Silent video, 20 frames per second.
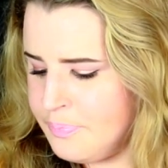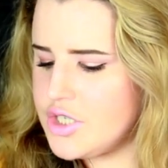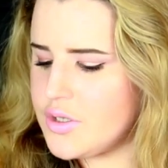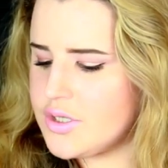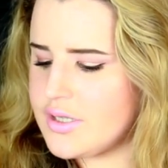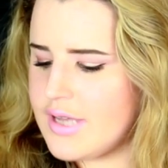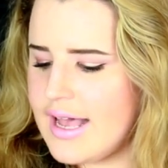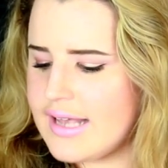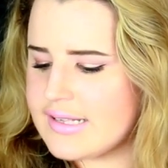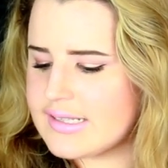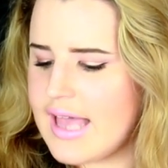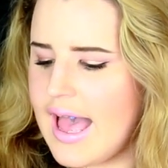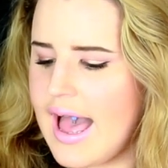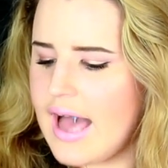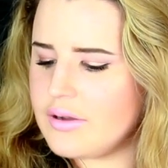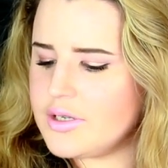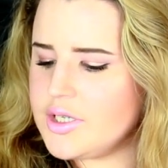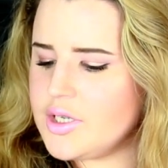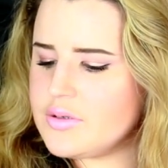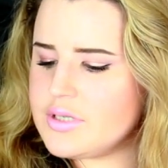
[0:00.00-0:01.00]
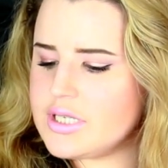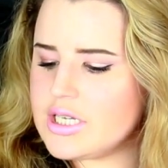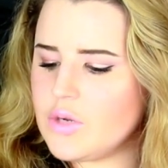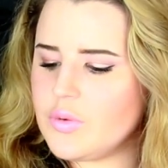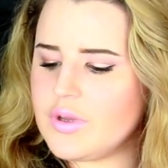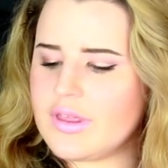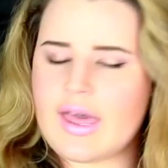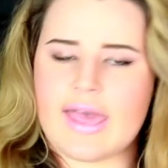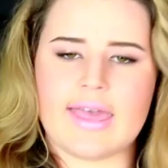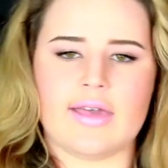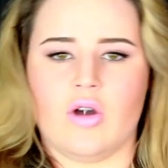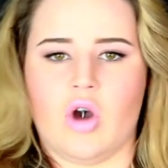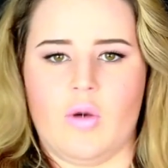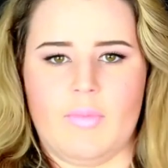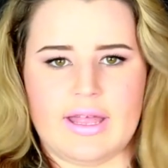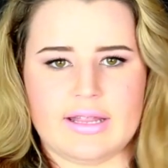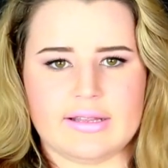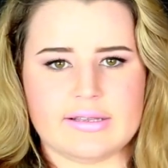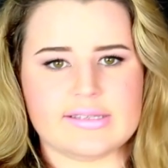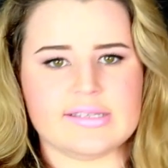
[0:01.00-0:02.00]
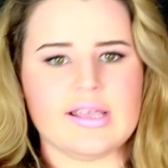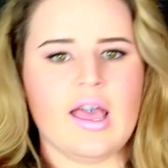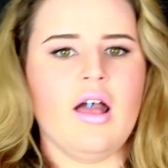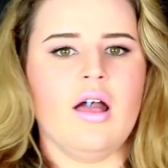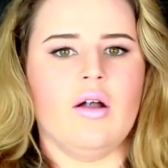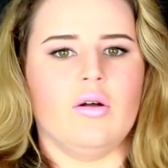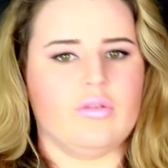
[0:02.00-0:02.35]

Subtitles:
She also asked, how do you deal with hate comments?